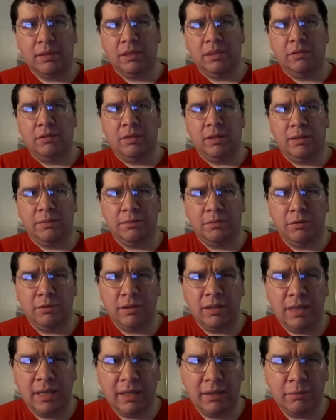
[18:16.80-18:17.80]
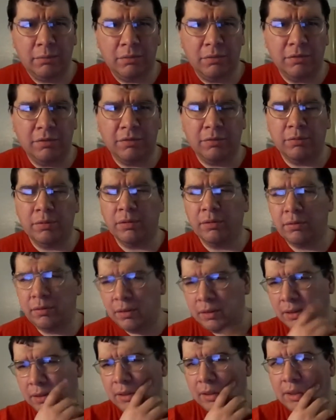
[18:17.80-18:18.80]
and going after all the animals around.
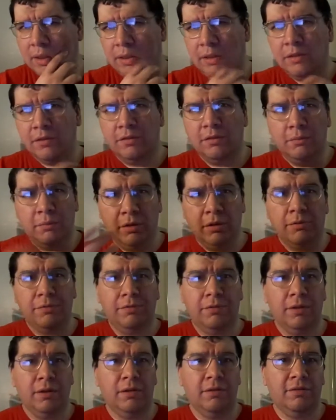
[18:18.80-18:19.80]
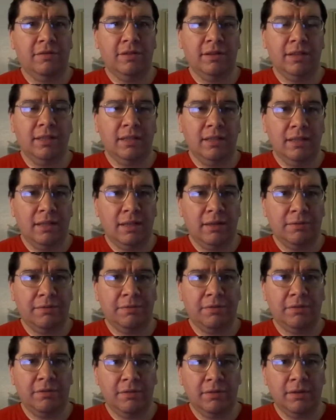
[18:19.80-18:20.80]
So Martha suddenly
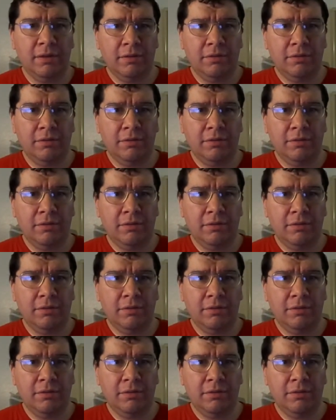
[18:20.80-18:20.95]
left